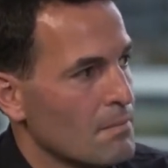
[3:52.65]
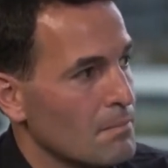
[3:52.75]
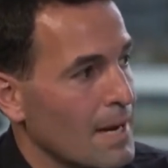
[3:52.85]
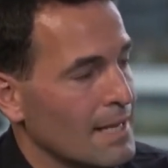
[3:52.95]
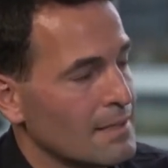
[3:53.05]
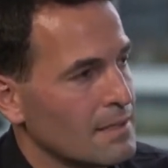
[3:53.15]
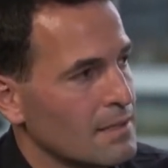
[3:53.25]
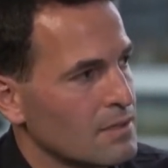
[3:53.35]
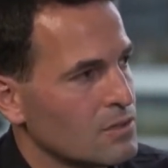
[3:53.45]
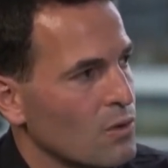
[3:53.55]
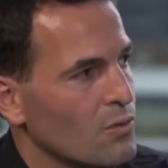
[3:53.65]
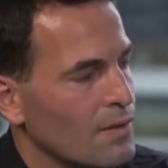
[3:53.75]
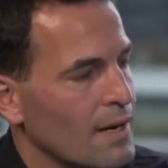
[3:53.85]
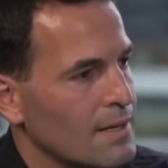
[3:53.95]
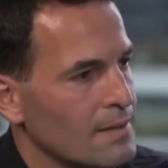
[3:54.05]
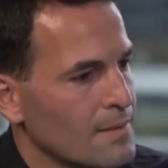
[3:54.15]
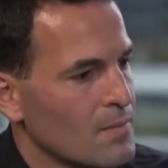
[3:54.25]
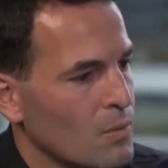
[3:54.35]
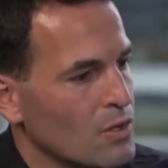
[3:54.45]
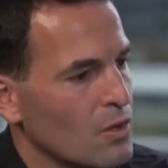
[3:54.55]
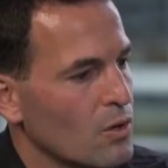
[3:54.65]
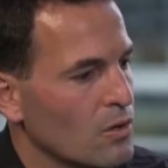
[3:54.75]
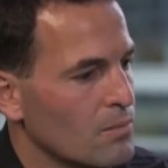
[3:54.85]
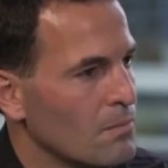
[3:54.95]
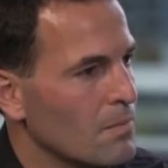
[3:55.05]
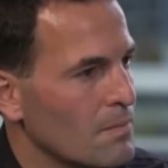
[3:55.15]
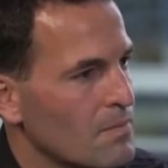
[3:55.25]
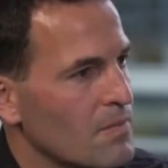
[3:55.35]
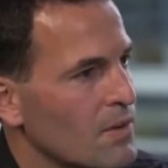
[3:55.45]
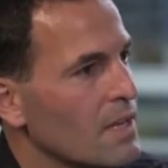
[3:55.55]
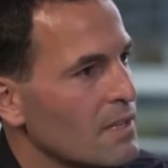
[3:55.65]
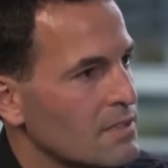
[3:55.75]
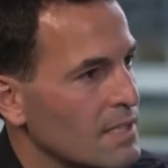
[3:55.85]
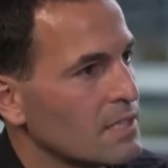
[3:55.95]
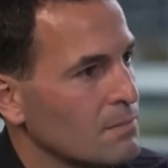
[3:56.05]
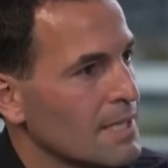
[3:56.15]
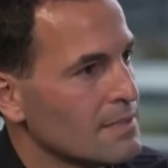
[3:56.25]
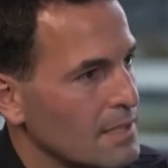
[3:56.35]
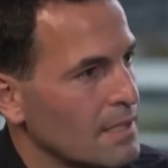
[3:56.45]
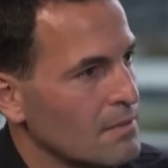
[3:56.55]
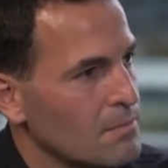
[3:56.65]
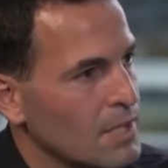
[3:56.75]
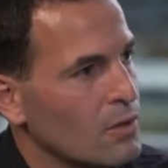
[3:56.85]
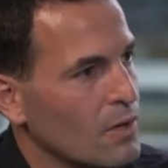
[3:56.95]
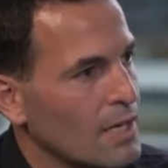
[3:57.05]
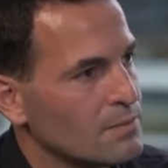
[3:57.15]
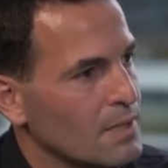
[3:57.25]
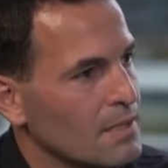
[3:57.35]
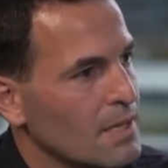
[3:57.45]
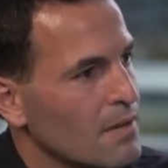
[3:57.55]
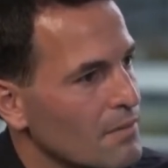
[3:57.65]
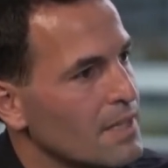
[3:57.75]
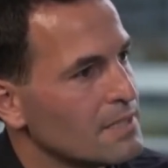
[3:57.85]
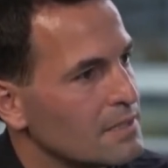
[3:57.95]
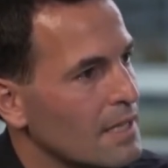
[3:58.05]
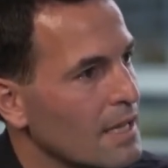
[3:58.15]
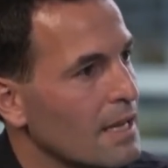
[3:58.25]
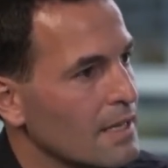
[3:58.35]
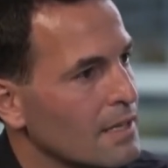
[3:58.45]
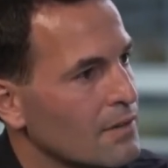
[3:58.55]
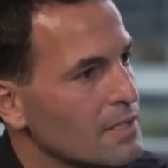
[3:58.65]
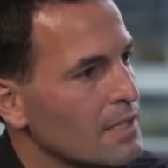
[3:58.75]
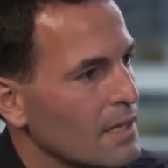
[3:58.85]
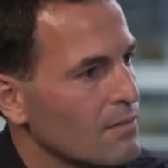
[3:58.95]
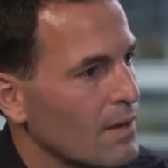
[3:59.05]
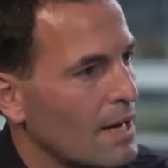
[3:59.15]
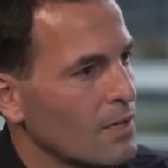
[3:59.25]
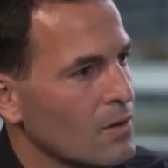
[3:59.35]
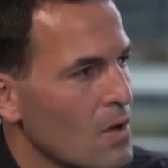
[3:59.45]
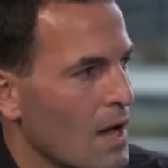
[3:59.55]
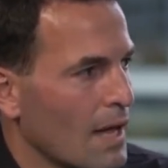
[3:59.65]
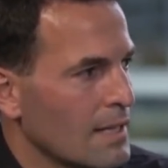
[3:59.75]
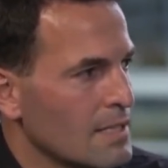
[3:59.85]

But so far, when you look 3-6 months in, Bitcoin has been very steadily increasing in value, and